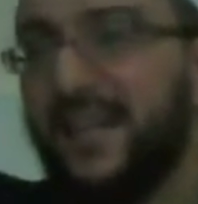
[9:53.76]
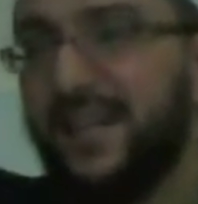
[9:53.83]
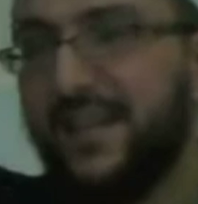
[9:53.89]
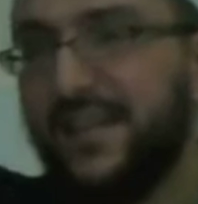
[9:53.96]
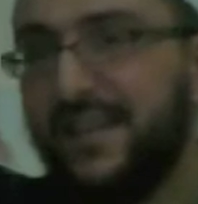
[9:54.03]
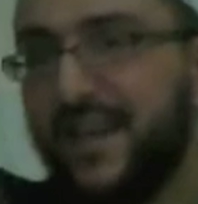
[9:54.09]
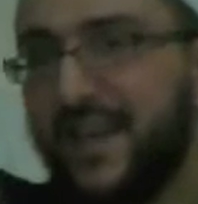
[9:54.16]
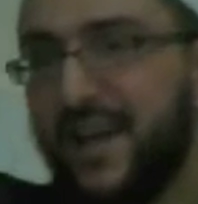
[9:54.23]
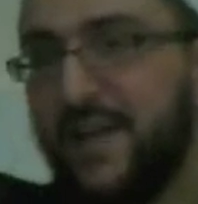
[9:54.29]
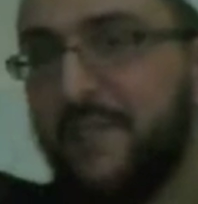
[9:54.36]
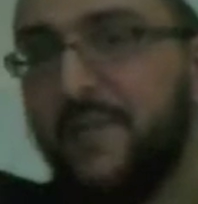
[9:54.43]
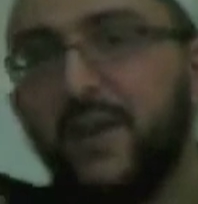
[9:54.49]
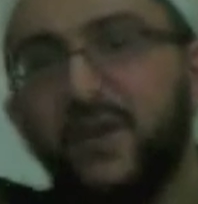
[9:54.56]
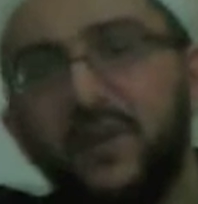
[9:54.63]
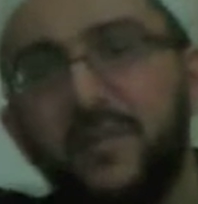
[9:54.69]
in that I
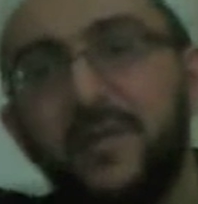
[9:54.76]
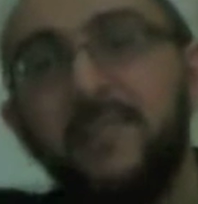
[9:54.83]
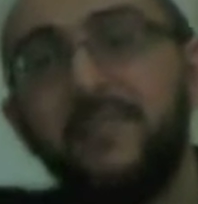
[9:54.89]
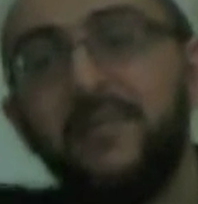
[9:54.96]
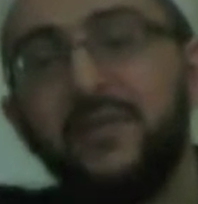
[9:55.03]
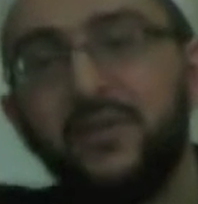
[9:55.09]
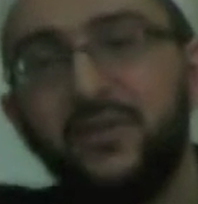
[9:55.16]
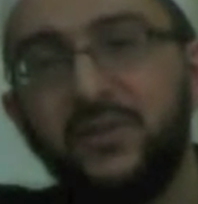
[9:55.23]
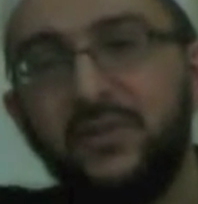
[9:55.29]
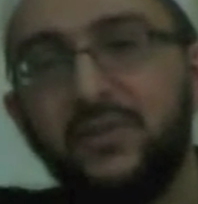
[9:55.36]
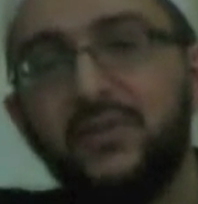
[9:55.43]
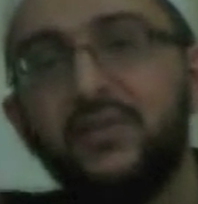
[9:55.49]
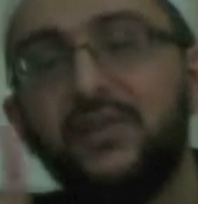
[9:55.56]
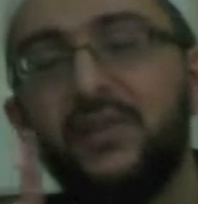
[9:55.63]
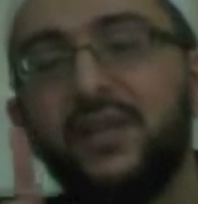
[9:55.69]
may remember you,
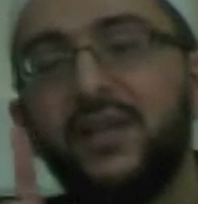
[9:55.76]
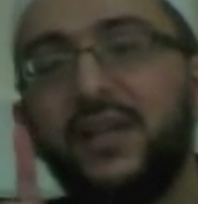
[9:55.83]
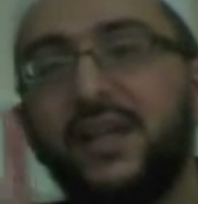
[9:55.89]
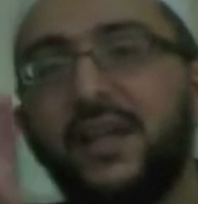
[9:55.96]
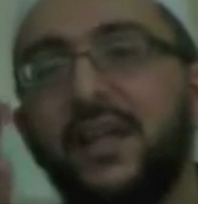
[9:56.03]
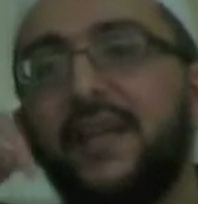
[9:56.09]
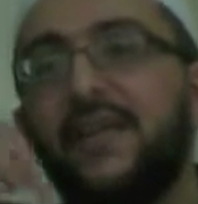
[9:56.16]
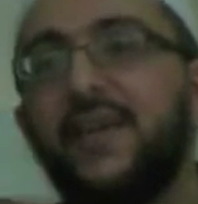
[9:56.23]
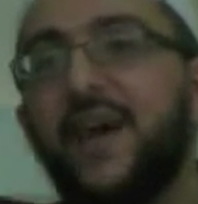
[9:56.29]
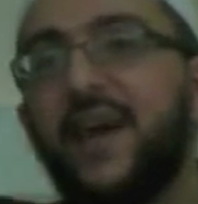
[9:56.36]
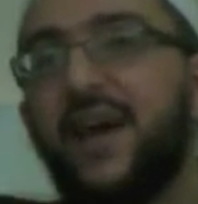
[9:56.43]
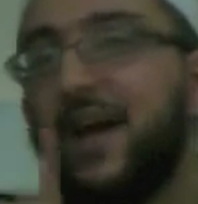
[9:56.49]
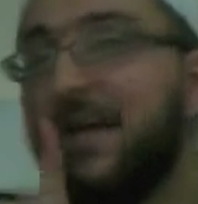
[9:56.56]
in that